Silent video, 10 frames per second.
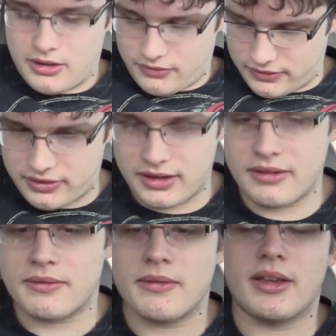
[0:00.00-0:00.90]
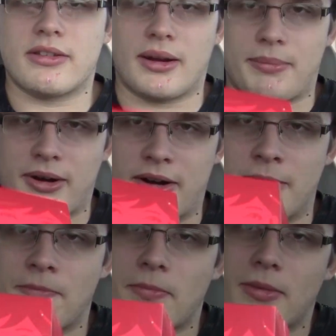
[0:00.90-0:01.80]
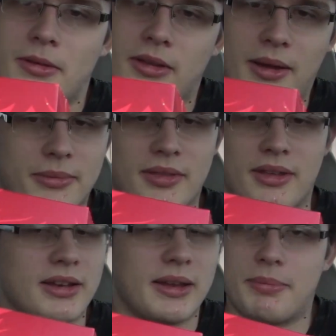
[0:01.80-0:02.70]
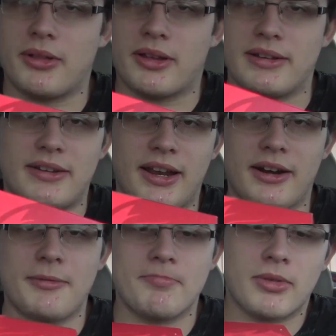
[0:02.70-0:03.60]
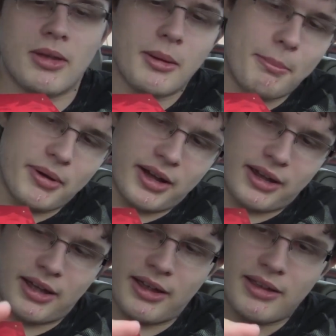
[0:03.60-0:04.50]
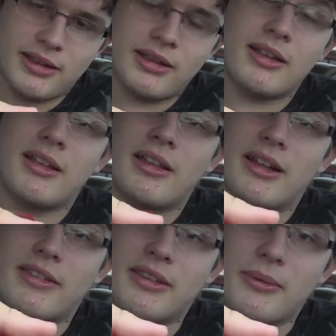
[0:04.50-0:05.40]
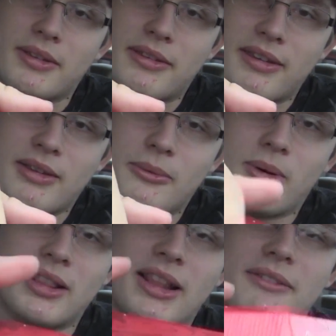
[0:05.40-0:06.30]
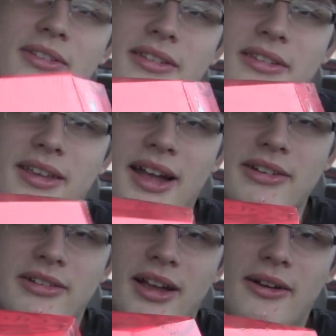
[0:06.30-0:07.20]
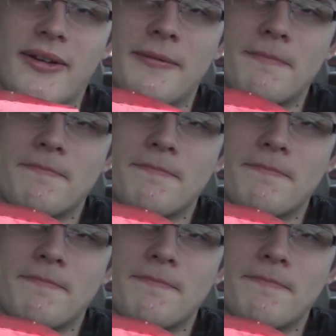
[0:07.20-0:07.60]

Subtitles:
First thing is our burger. Comes in the typical container, but let's see what lives inside, shall we?